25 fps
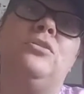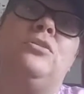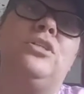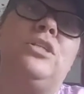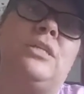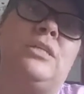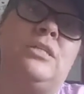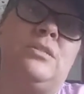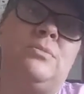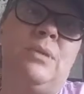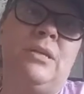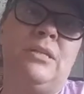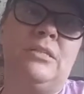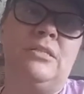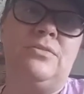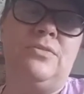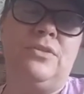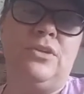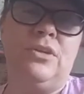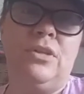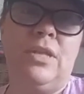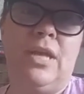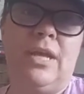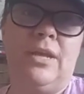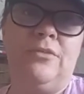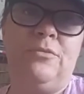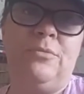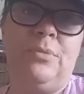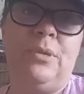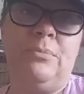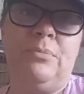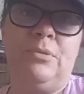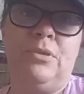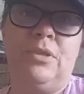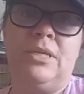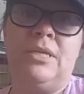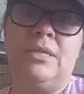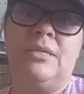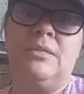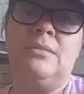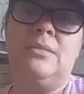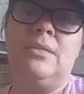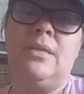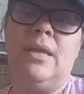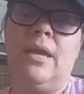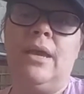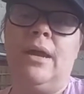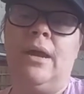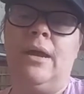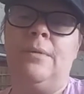expense for a lot of people is
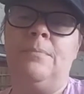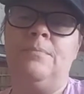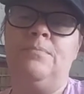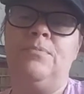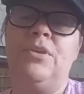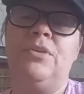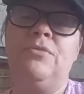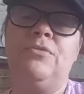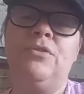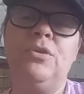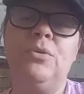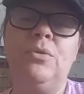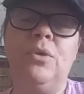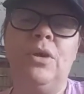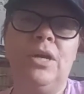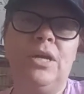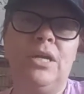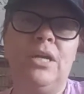if you aren't